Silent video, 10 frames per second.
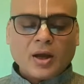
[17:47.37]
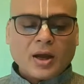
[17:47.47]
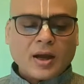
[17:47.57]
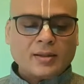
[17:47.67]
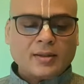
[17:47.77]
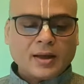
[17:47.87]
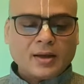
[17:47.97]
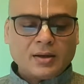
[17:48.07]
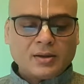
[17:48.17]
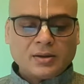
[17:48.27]
And
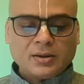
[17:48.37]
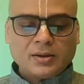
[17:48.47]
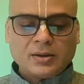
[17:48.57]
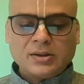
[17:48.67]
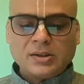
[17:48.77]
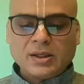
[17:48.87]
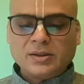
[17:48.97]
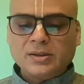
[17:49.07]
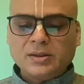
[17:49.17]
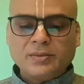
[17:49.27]
then he
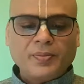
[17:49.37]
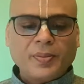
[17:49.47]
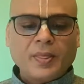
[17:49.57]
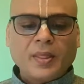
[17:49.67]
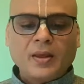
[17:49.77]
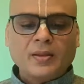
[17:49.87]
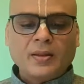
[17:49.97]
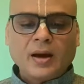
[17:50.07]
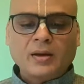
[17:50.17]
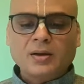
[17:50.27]
says
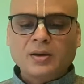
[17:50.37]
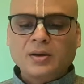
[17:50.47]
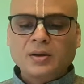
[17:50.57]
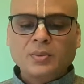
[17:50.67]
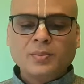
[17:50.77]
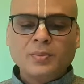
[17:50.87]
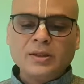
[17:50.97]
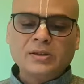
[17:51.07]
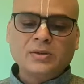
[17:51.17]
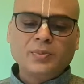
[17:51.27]
that,
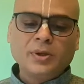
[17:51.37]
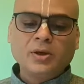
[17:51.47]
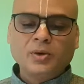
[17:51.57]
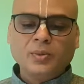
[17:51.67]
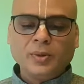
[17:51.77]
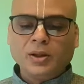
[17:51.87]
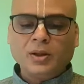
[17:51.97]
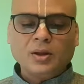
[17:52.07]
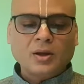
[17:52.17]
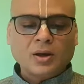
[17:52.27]
please speak to
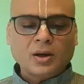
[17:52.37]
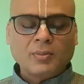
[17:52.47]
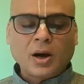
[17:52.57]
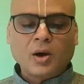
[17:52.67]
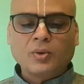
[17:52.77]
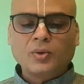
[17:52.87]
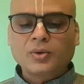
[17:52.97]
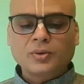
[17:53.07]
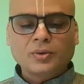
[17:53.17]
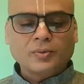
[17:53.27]
me about,
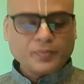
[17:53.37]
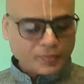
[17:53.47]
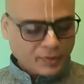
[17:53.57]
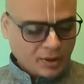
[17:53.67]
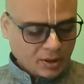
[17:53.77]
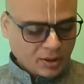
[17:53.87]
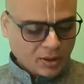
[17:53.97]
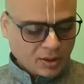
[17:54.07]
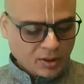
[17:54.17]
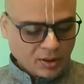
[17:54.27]

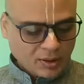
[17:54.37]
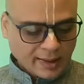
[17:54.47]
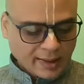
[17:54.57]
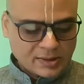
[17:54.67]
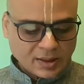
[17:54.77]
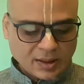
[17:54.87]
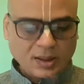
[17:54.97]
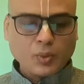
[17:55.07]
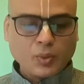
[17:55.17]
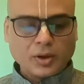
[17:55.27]
in text
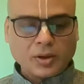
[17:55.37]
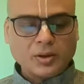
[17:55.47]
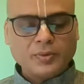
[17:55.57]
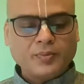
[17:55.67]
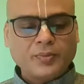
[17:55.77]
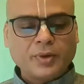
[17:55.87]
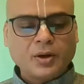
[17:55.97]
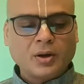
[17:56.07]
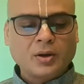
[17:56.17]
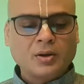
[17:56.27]
31,
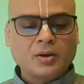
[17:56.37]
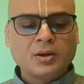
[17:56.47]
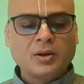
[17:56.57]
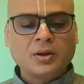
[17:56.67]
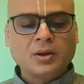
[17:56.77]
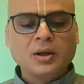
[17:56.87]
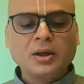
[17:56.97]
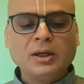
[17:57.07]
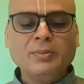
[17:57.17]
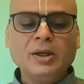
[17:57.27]

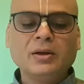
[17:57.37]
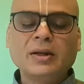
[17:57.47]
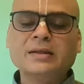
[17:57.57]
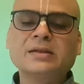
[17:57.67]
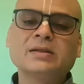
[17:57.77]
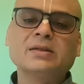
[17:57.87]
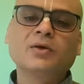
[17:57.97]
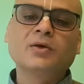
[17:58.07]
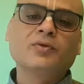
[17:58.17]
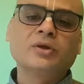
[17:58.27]
King Nimi raises
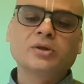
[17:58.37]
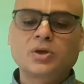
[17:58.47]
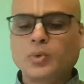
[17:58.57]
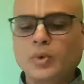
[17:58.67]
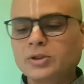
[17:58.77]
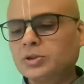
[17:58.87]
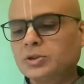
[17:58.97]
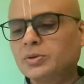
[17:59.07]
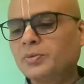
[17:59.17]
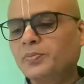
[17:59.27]
the first
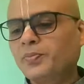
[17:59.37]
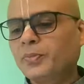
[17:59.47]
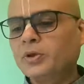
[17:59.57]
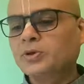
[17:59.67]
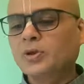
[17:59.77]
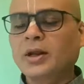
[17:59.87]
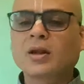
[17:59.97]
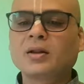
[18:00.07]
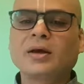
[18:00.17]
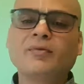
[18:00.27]
question. So
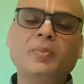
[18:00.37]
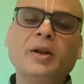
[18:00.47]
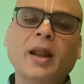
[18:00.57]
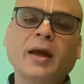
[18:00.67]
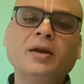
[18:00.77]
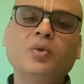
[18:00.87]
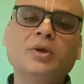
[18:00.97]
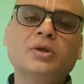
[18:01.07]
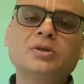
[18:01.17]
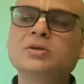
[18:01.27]
there will be 9
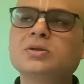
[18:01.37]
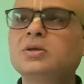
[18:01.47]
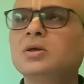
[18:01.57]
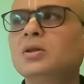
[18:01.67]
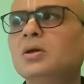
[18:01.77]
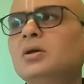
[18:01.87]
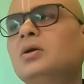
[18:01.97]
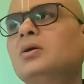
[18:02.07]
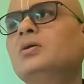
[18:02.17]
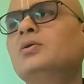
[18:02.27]
questions in the